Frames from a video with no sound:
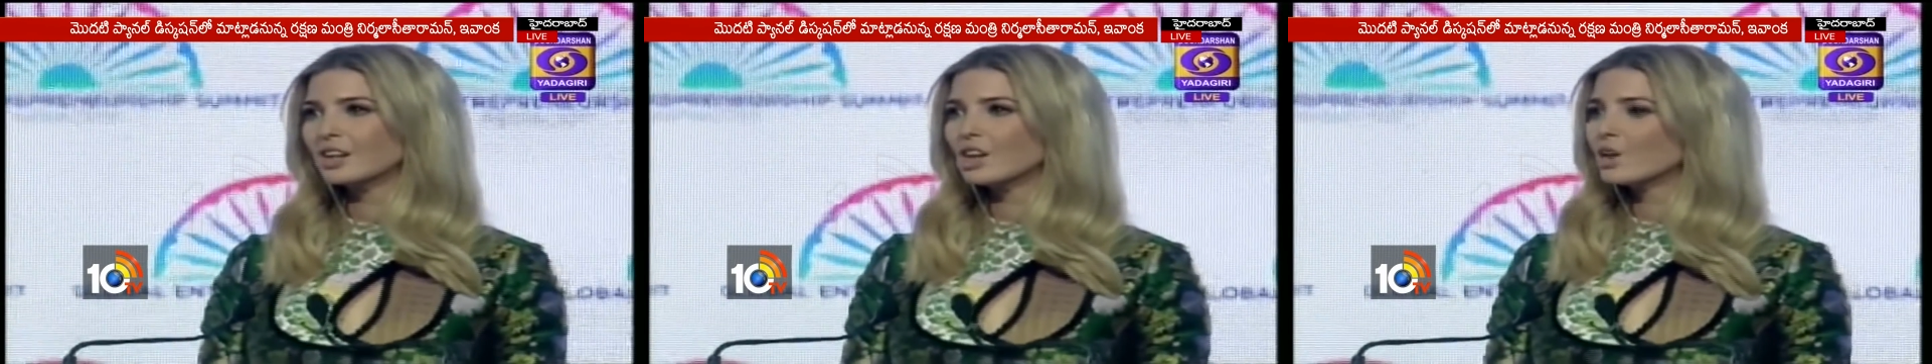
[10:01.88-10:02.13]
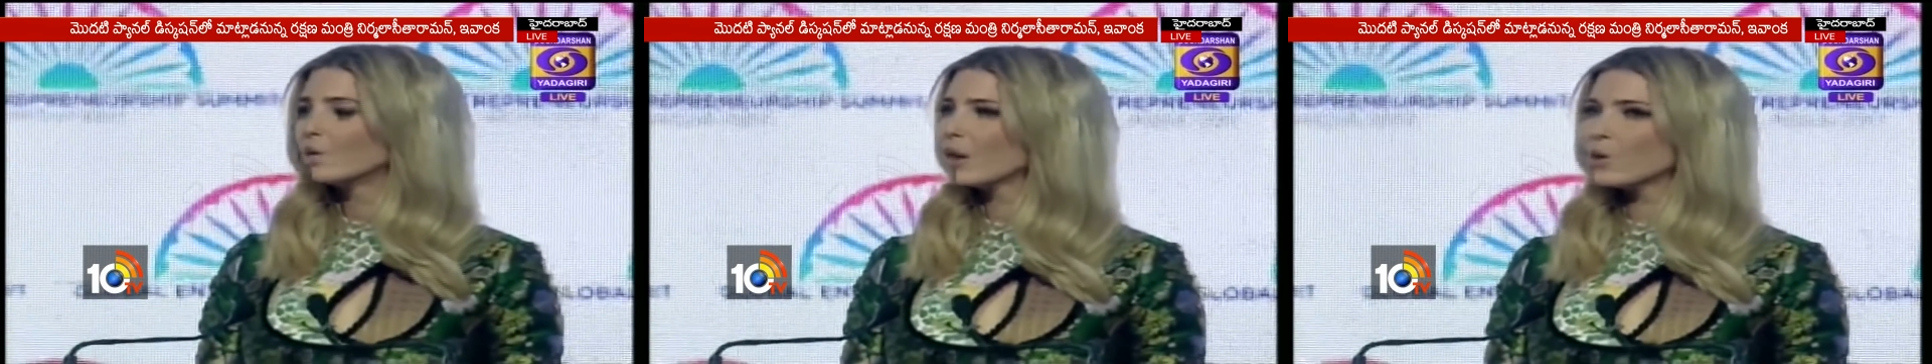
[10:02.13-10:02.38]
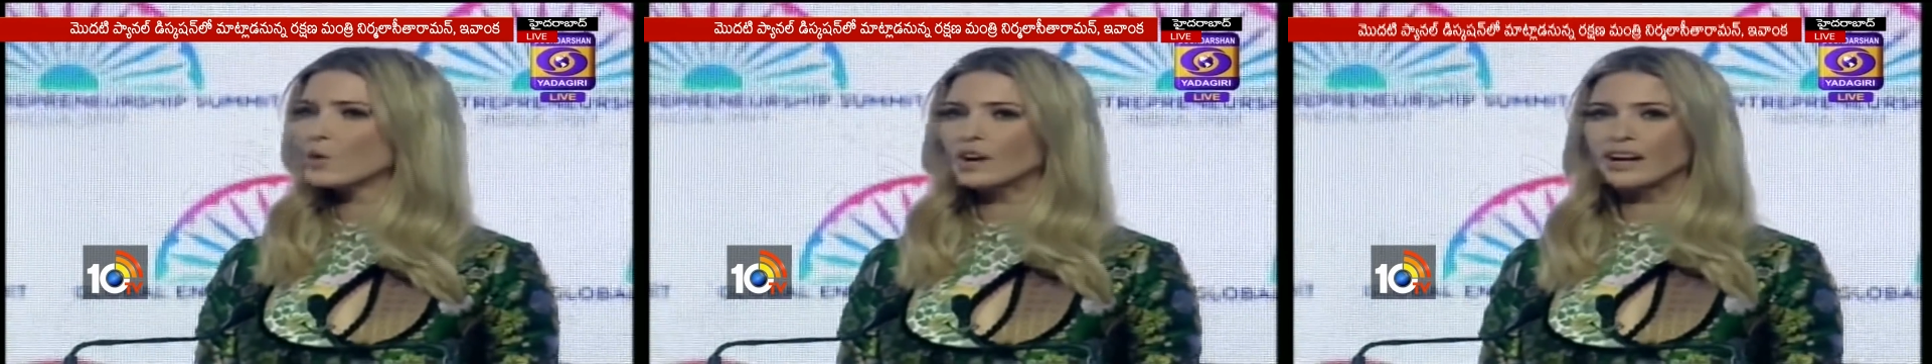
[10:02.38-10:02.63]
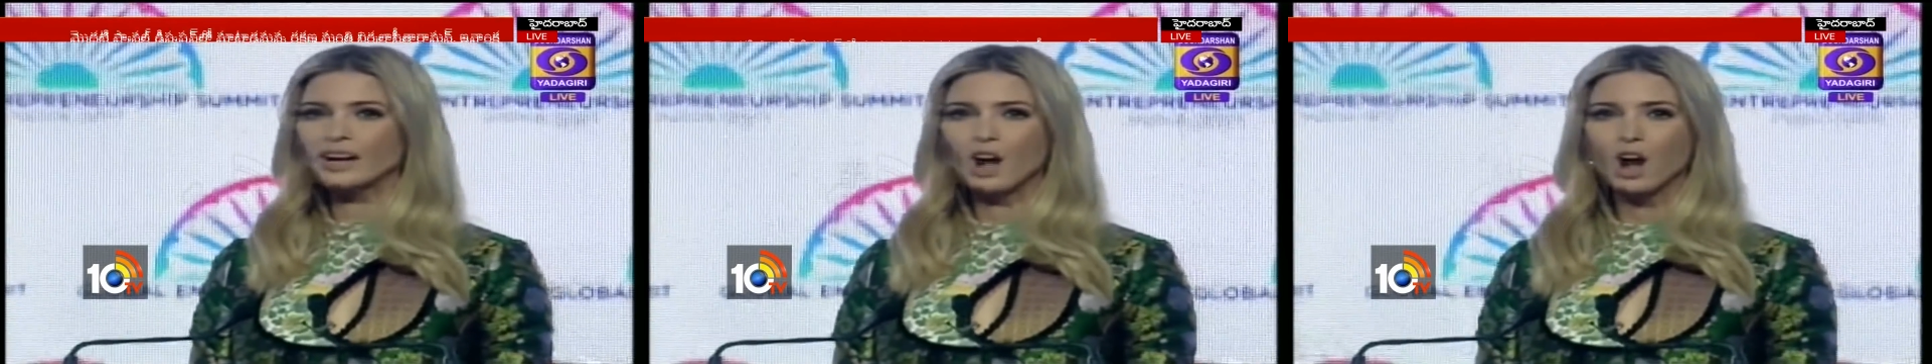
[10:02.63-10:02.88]
We are
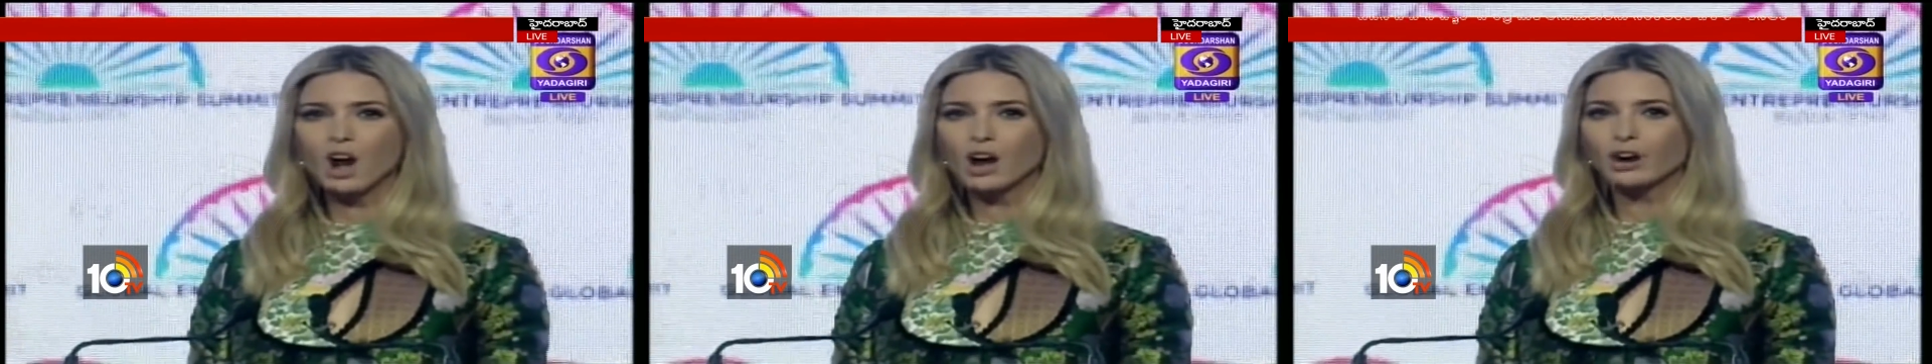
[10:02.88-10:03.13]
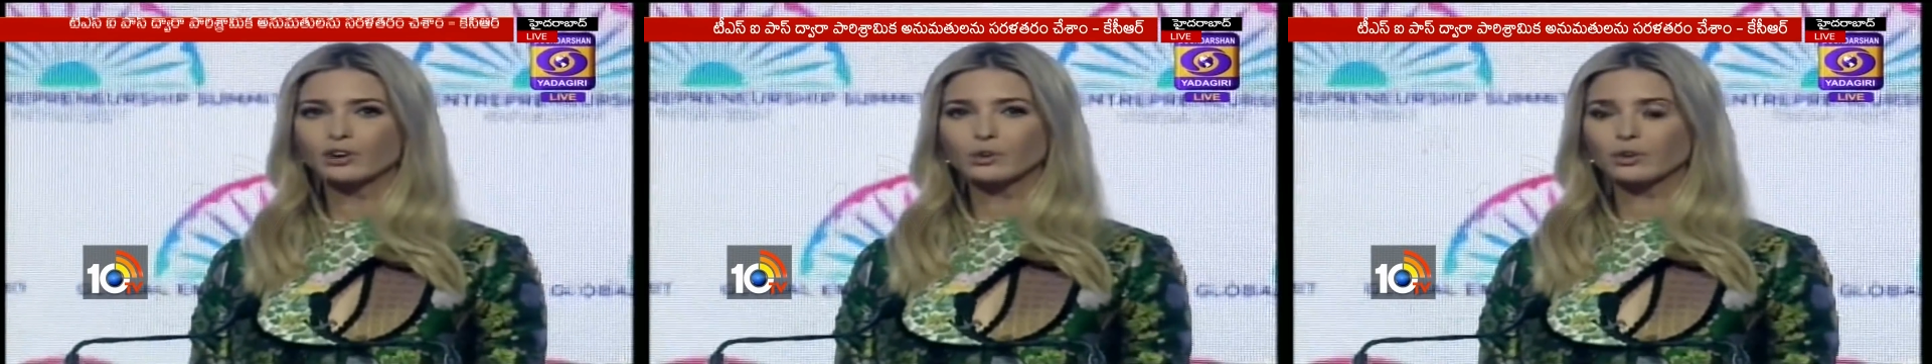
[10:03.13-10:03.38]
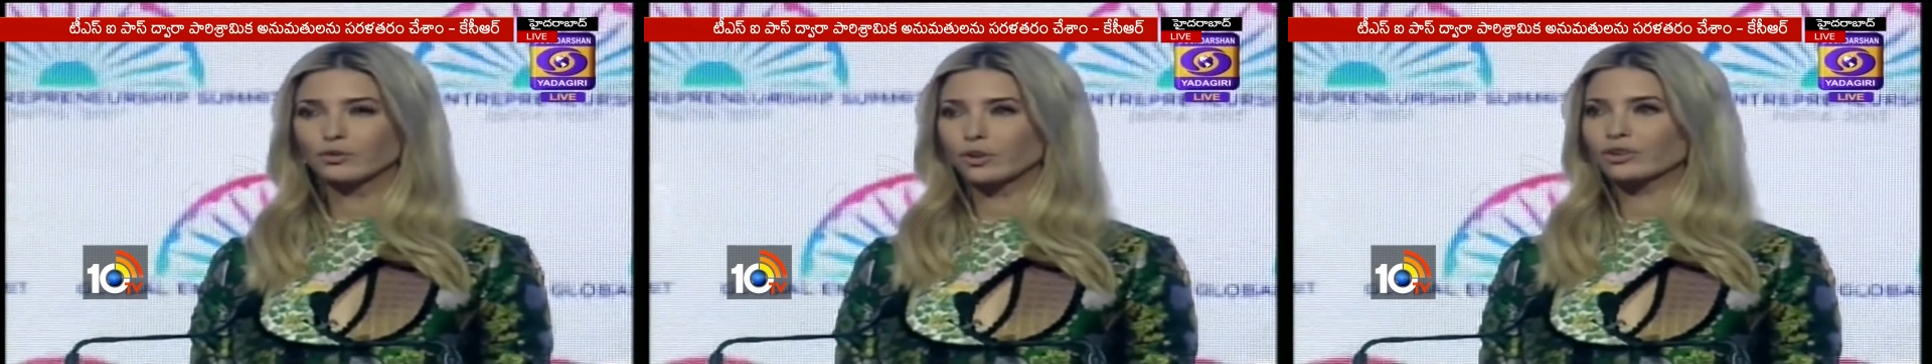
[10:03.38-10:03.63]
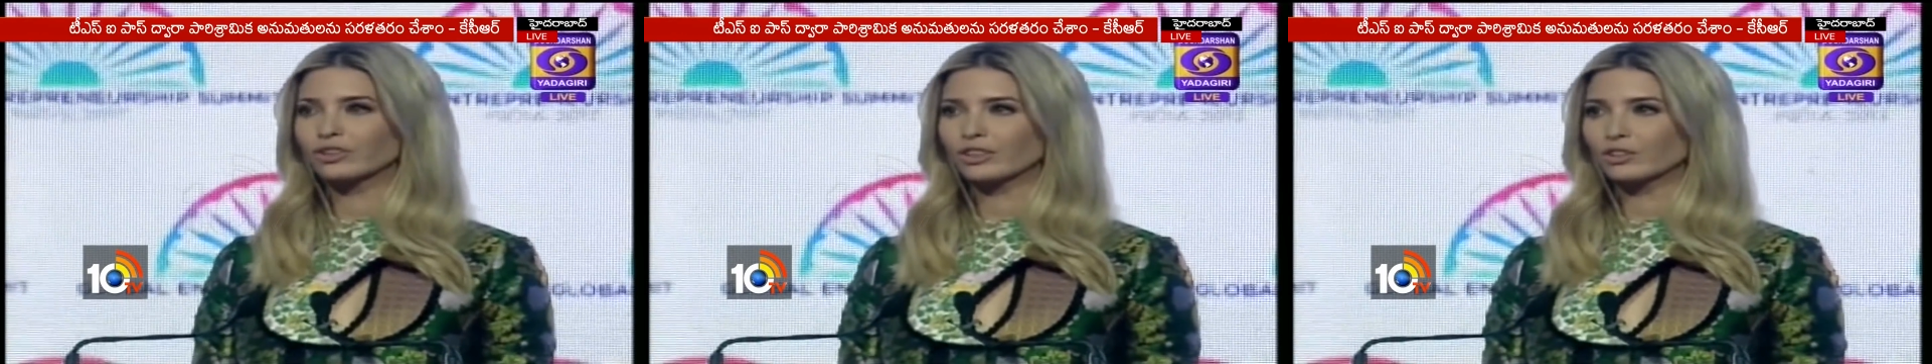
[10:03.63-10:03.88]
working hard to
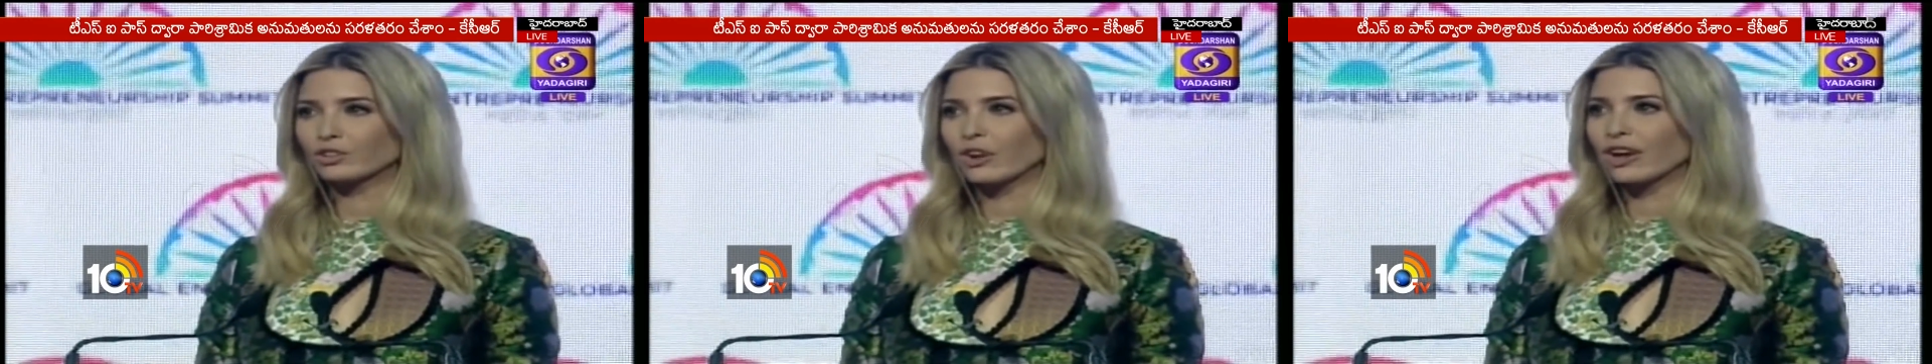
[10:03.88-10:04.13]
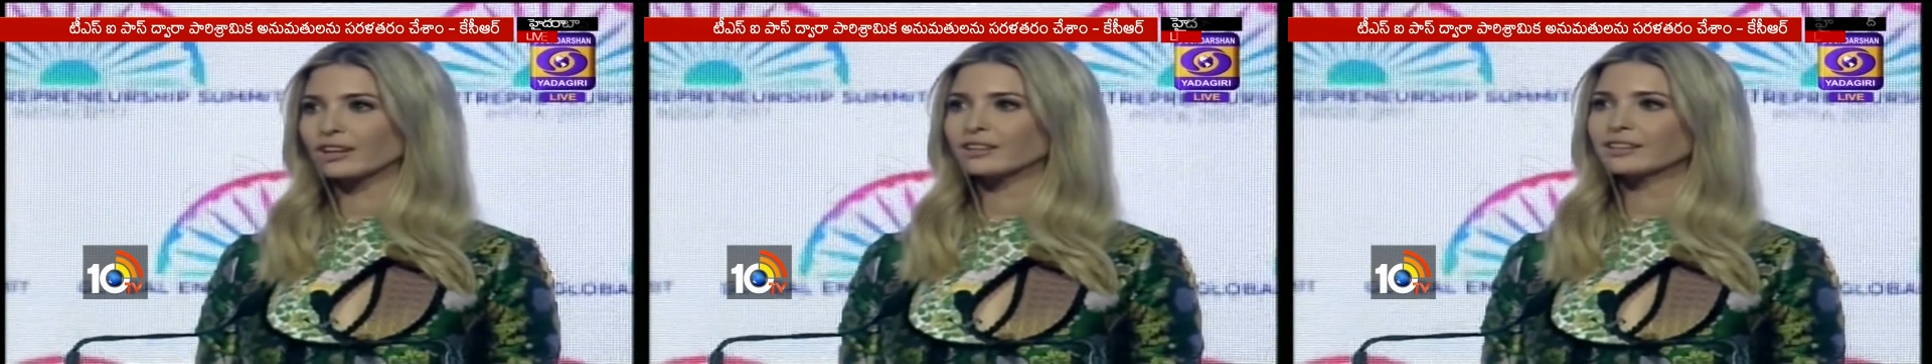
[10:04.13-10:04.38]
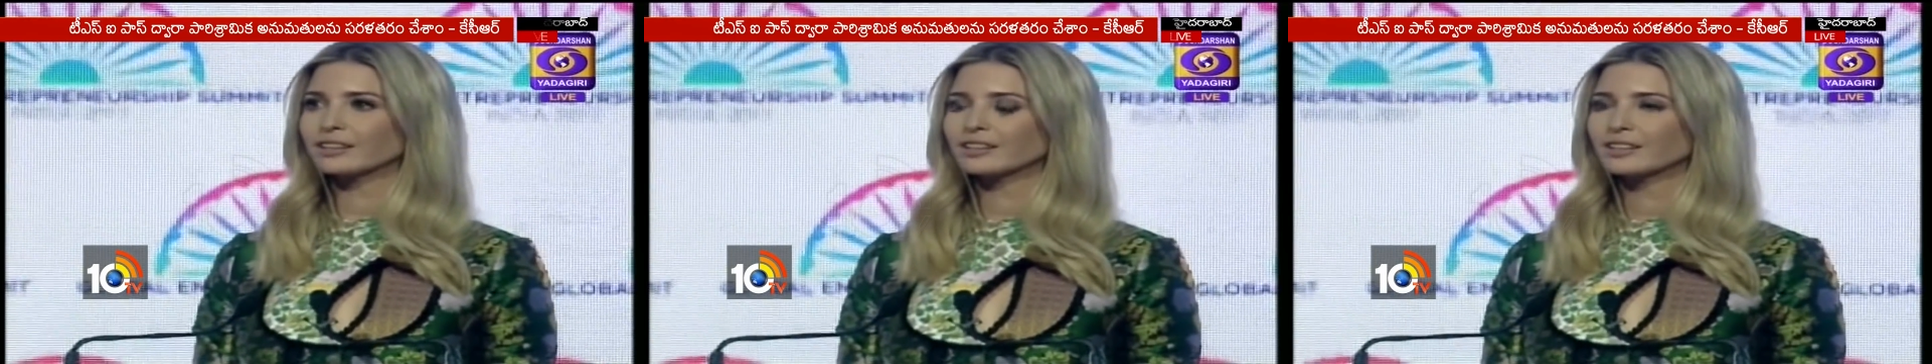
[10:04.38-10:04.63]
reverse this trend.